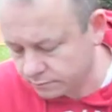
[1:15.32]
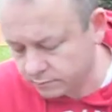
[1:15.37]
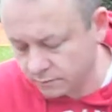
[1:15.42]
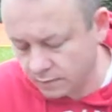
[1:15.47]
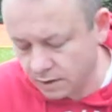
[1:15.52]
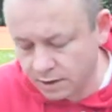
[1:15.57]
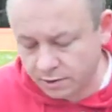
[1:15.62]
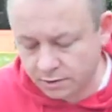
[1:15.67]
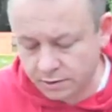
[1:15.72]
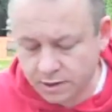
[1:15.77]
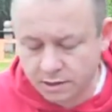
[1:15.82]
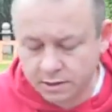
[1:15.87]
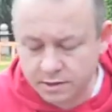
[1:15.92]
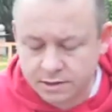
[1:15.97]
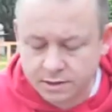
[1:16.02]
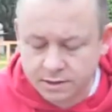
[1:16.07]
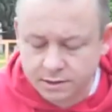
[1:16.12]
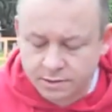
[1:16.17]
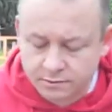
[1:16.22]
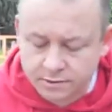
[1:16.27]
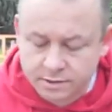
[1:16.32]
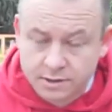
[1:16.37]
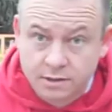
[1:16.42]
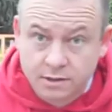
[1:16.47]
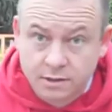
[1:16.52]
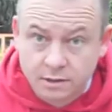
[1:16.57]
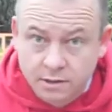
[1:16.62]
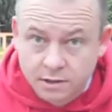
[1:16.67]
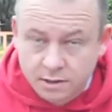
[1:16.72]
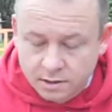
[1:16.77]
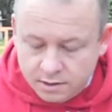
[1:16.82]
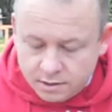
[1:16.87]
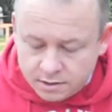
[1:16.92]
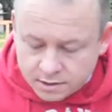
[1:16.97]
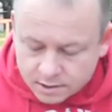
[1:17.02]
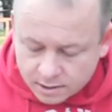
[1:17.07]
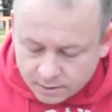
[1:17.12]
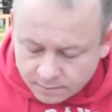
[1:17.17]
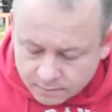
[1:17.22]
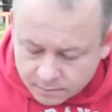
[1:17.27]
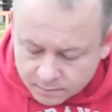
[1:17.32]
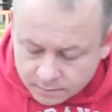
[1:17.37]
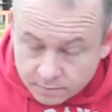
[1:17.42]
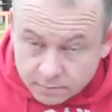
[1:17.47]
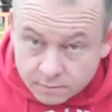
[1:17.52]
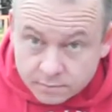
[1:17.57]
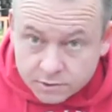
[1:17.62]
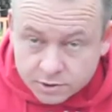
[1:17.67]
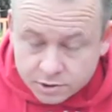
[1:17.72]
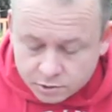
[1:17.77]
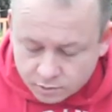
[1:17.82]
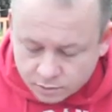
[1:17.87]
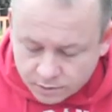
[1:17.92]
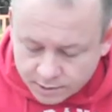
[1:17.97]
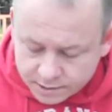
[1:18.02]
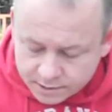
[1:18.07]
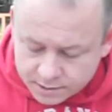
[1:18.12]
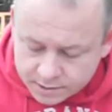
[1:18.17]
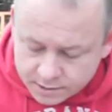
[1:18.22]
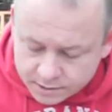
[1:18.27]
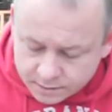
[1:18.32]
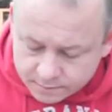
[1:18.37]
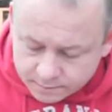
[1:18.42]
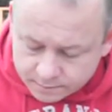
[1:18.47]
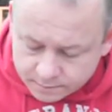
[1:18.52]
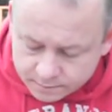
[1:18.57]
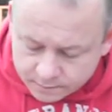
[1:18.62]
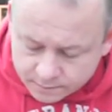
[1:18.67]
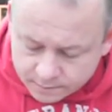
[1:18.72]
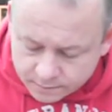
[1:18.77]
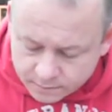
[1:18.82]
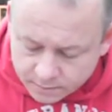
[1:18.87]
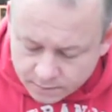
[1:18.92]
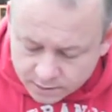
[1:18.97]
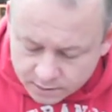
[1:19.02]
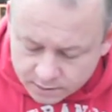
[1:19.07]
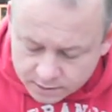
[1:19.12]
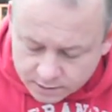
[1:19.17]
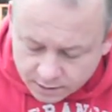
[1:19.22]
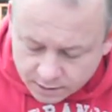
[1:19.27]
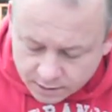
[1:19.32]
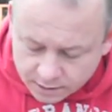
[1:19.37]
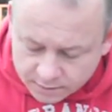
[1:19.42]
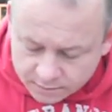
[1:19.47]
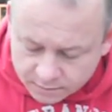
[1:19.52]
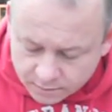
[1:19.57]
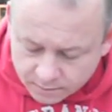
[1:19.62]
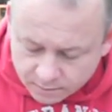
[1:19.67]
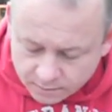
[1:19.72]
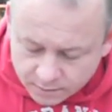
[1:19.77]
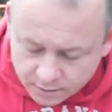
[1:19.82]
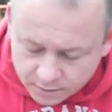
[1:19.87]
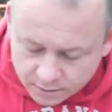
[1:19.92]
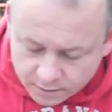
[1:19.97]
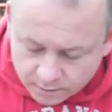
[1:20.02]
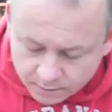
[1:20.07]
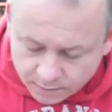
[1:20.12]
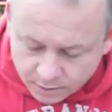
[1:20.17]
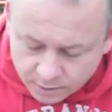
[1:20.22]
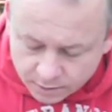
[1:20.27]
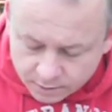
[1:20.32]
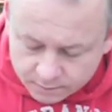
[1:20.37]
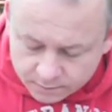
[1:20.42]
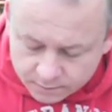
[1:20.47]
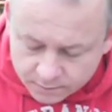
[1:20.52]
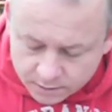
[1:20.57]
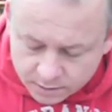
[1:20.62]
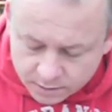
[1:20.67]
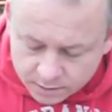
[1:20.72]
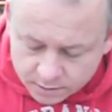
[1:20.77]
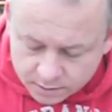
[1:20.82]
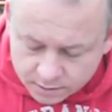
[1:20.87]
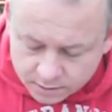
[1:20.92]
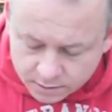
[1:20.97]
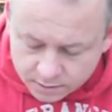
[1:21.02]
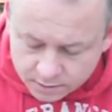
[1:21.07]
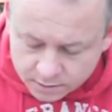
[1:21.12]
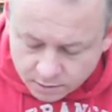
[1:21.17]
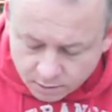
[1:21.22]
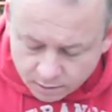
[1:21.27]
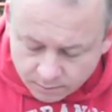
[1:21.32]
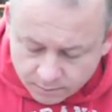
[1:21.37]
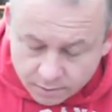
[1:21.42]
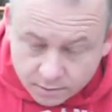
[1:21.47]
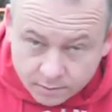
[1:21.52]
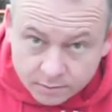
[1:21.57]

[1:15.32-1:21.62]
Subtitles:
and you'll notice that there is some joins that goes from the bottom to the top,